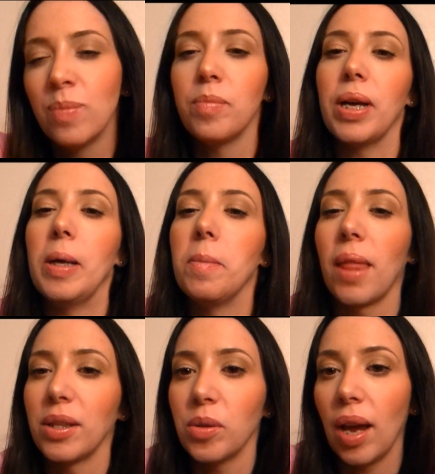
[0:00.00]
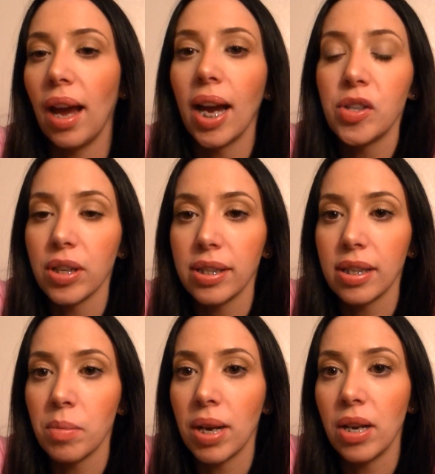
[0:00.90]
But that's okay. I trust
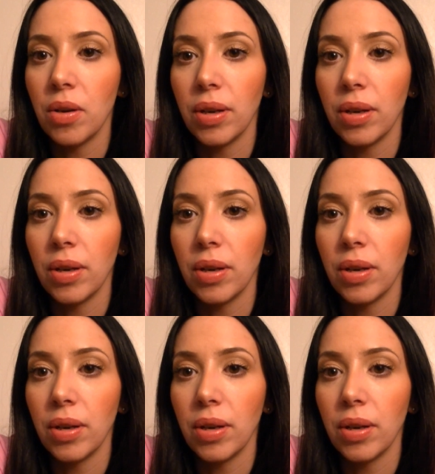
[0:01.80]
him, and I know